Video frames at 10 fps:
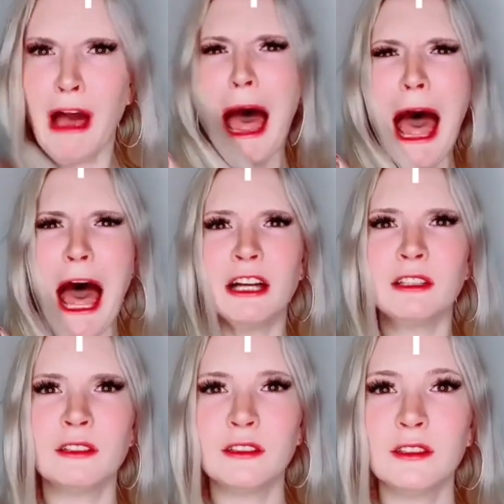Ah!
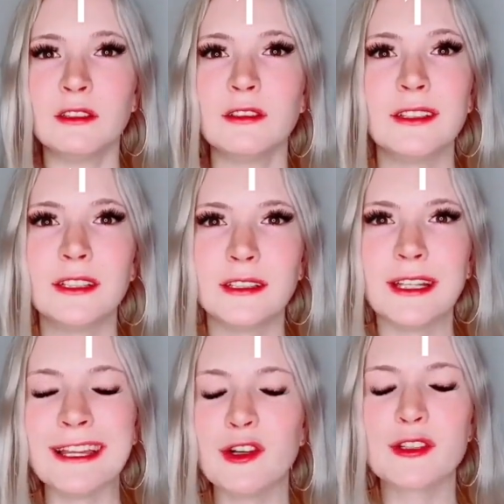
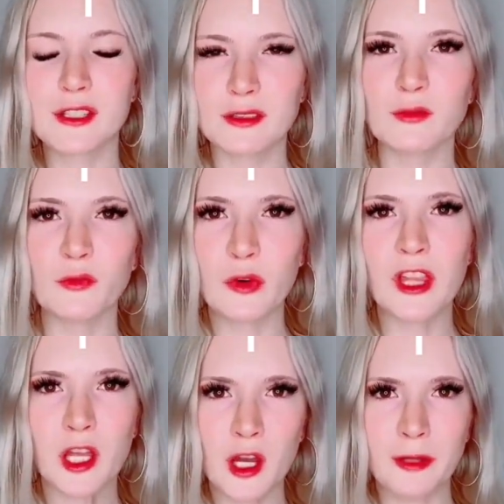It looks
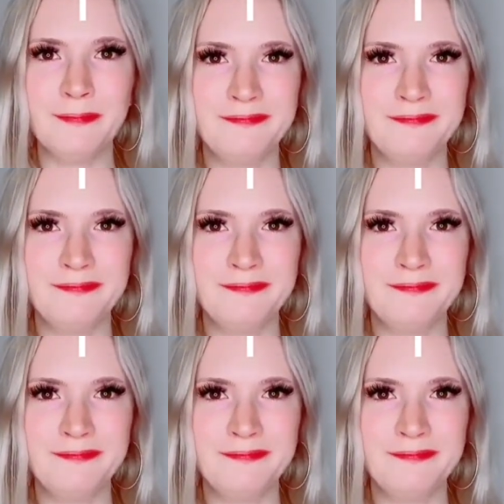really good.